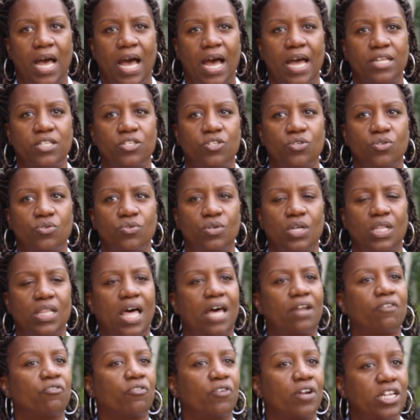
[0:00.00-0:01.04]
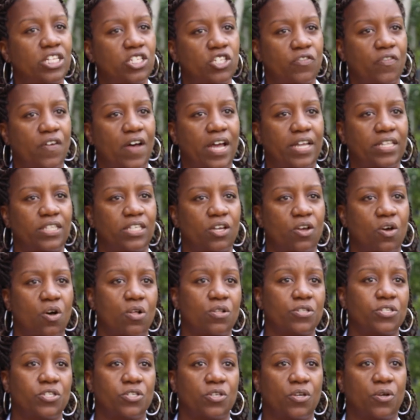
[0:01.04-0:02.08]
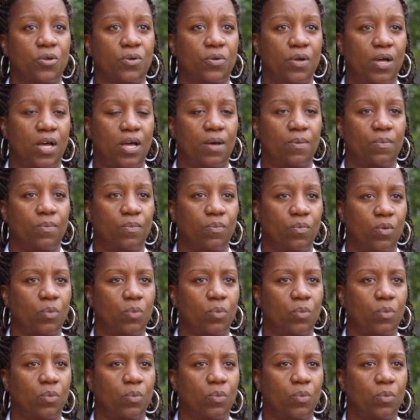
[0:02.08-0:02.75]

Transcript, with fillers: I do a lot of range finding also, um,